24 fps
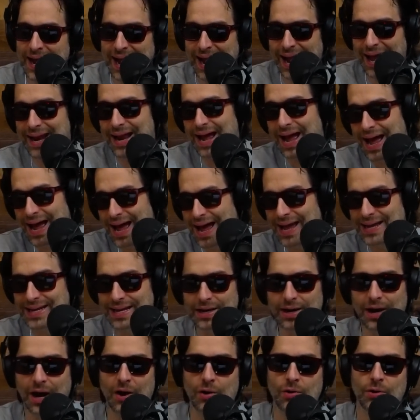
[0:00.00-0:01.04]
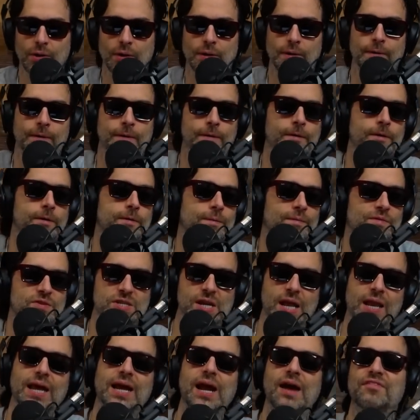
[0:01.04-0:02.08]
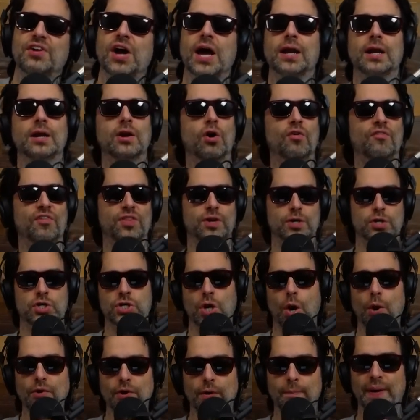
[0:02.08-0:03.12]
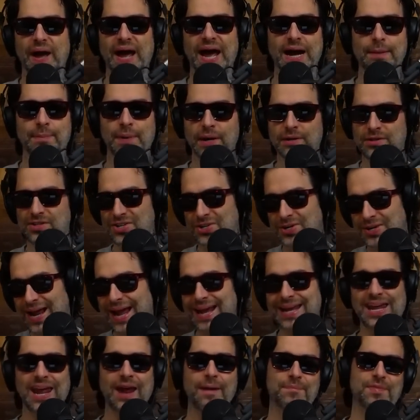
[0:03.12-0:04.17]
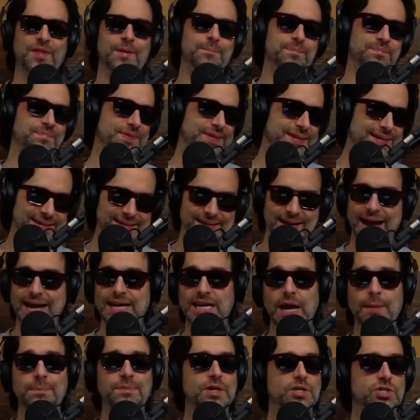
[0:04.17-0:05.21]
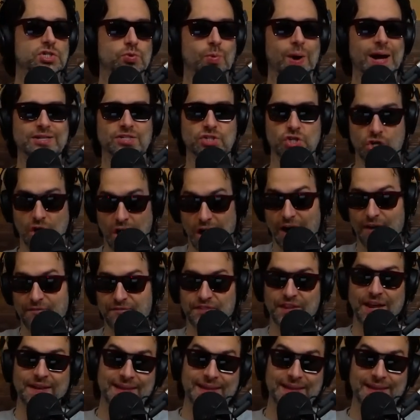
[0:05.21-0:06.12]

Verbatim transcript: And ah, uh, you know, it's not like I've got an over-the-shoulder bag, but dude, I keep the I keep the sweats cuffed.